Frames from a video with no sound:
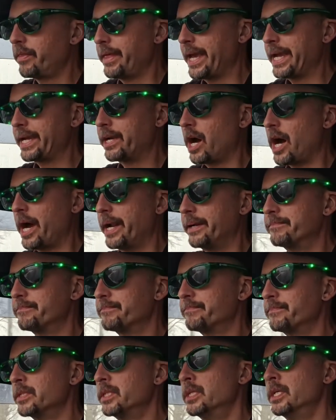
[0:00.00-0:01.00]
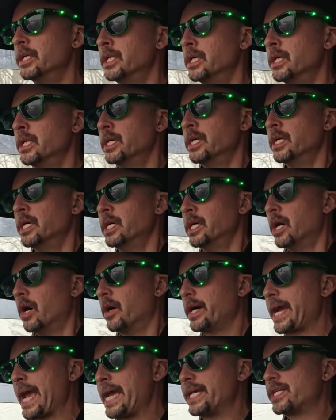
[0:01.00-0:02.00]
Thank God.
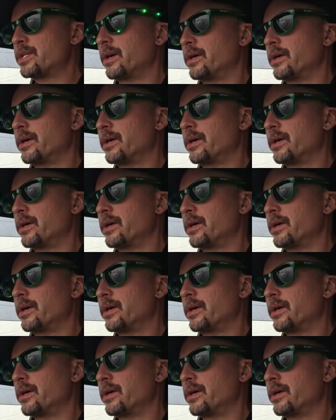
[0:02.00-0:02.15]
Okay,